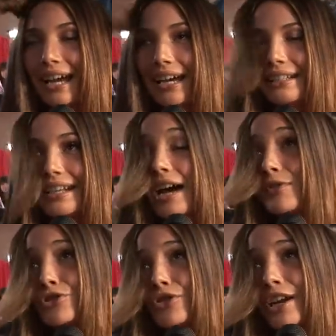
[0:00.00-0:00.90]
and I
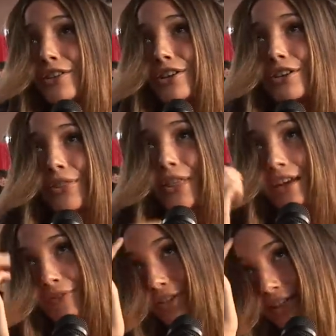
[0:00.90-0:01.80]
have a trainer,
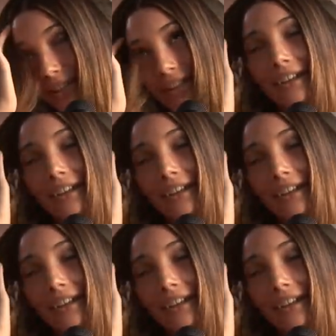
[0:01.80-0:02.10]
thankfully,